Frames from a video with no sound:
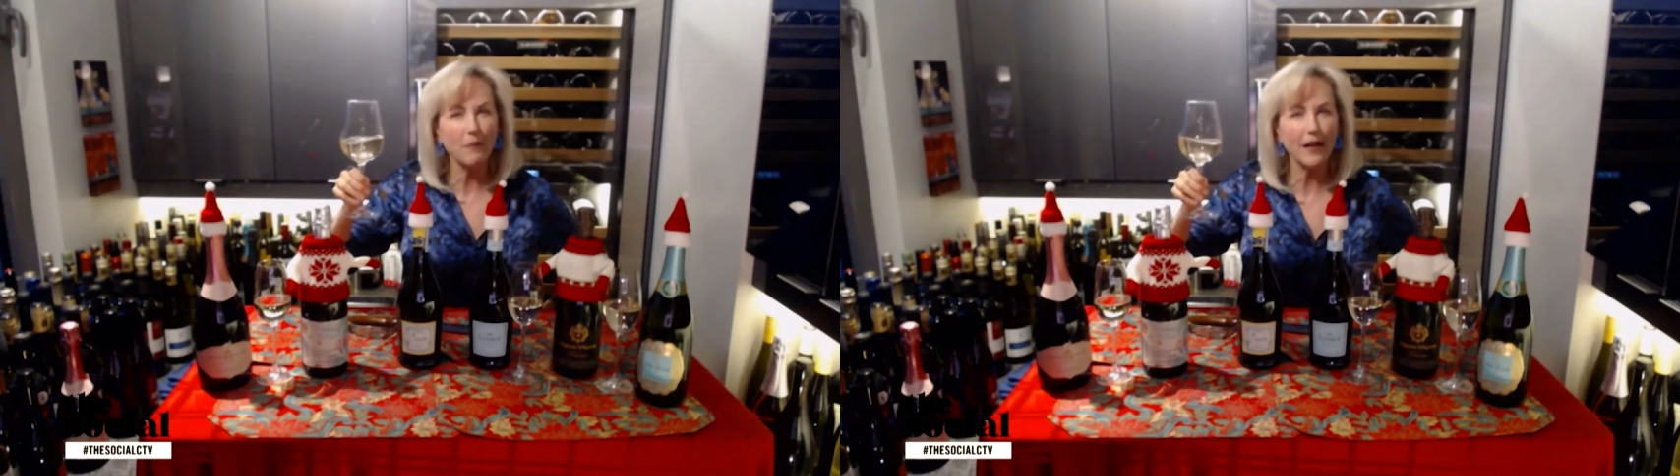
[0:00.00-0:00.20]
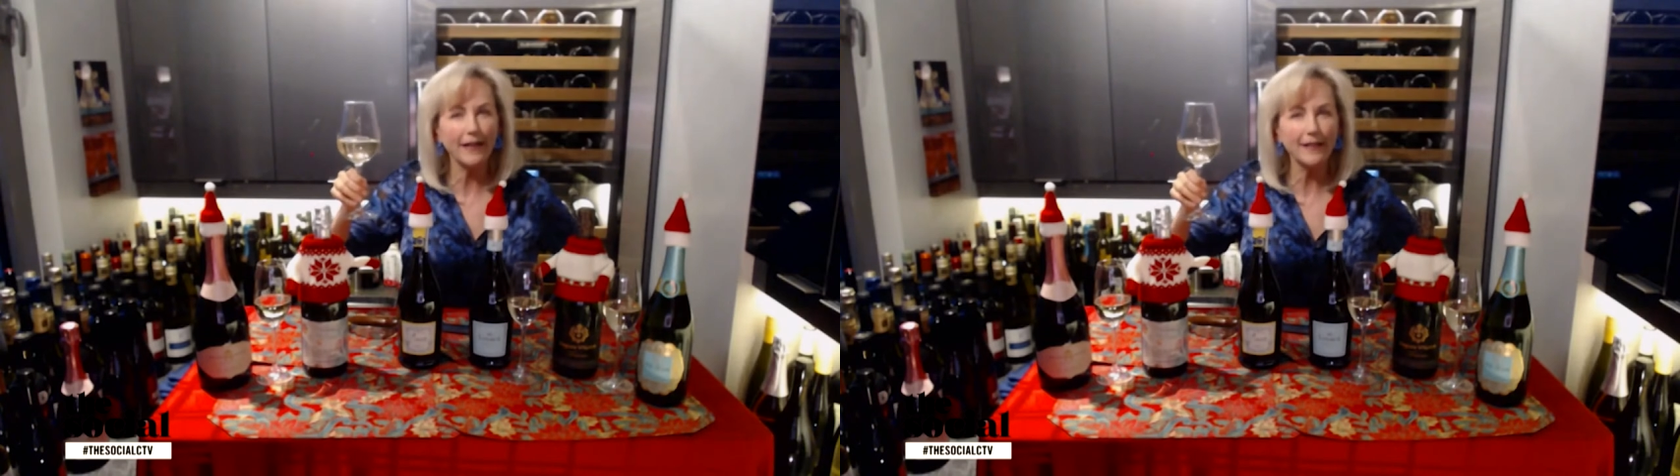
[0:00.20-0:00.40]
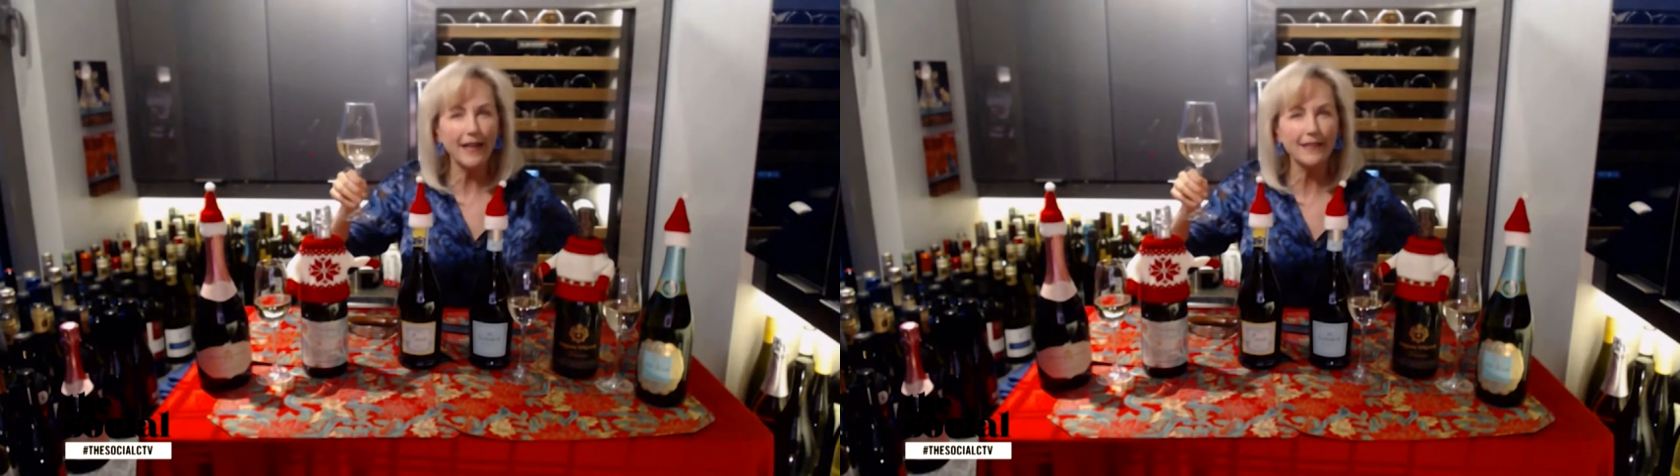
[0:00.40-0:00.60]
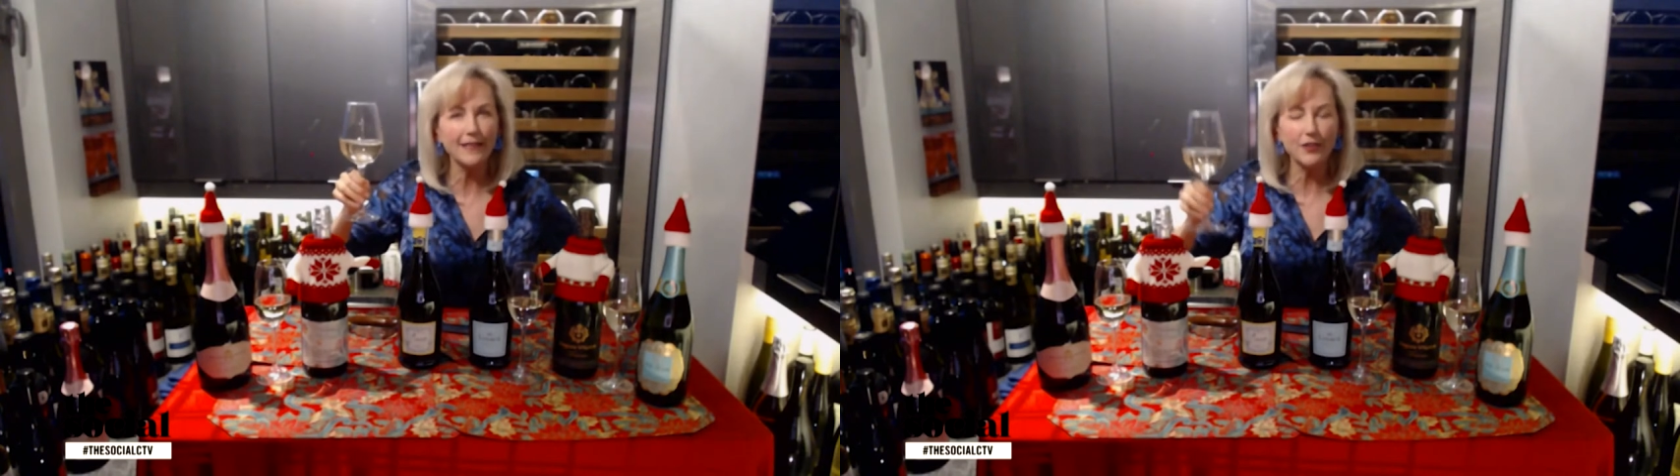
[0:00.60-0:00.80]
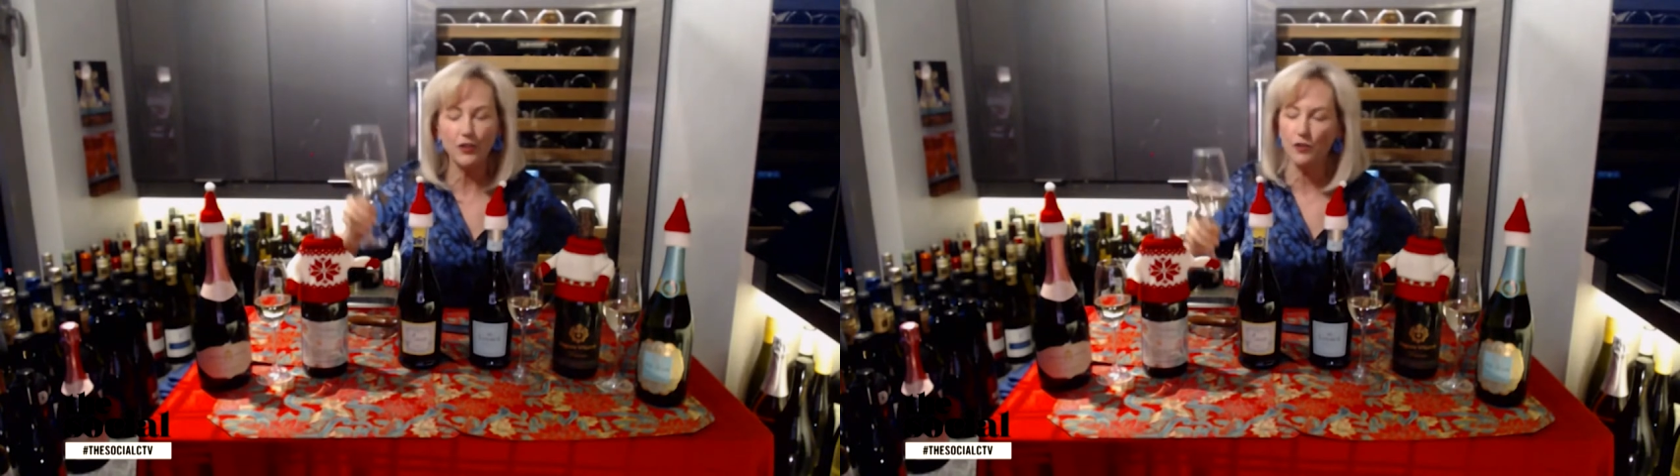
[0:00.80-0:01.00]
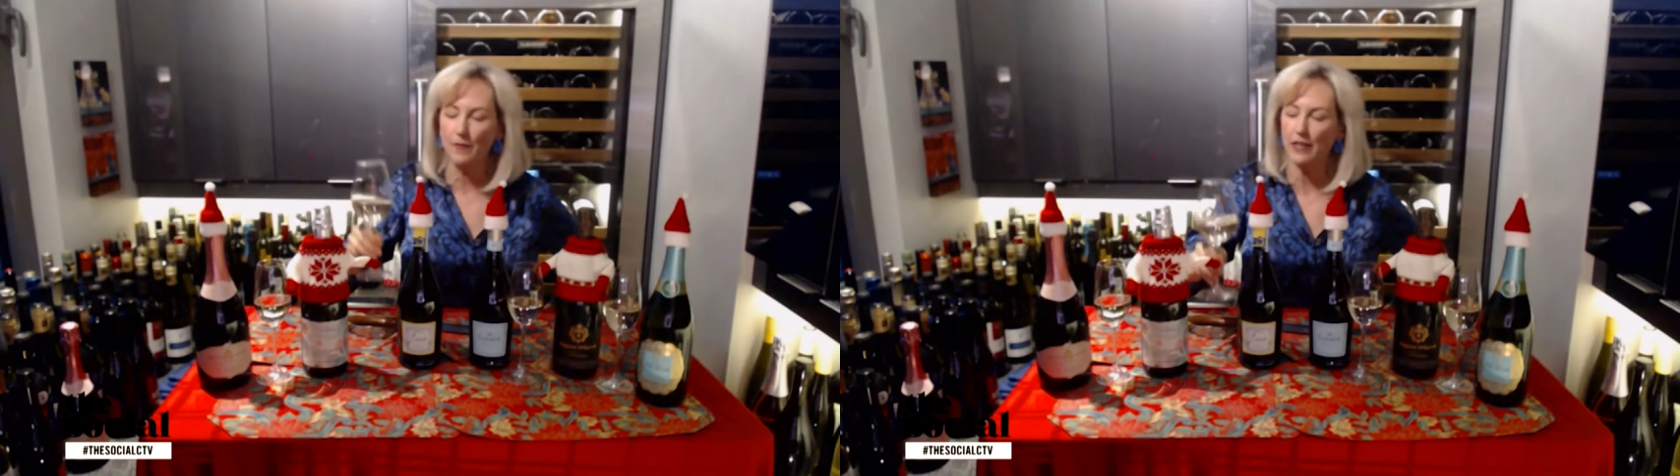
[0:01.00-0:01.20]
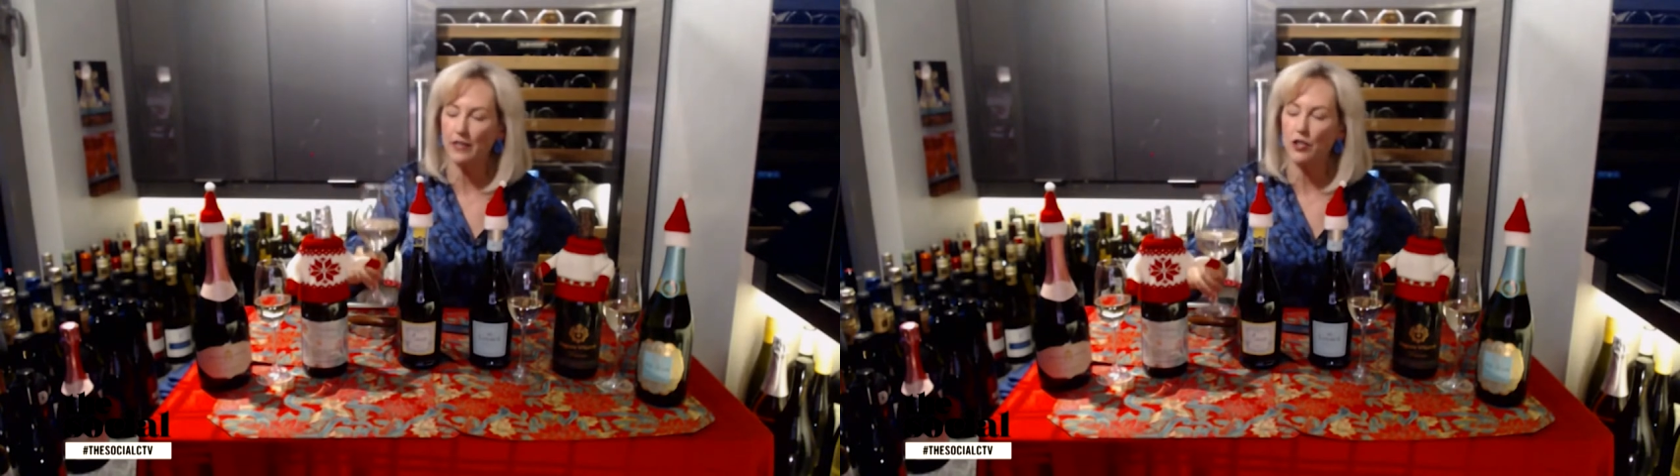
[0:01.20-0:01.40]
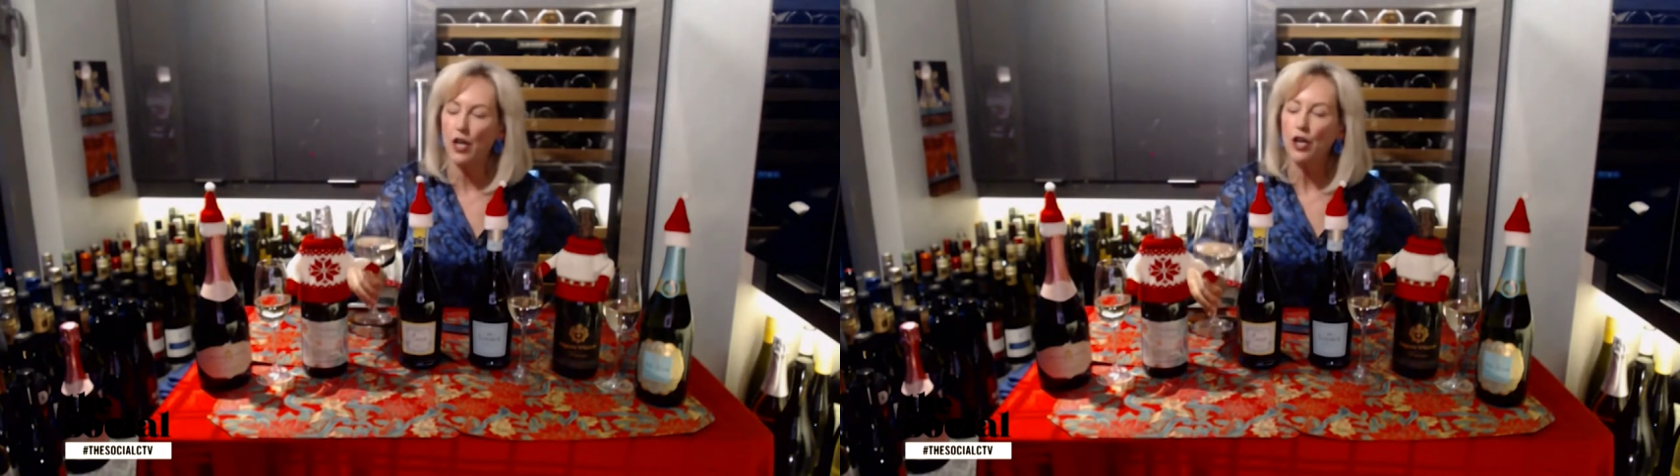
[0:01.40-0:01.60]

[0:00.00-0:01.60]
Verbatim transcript: wine glasses too, because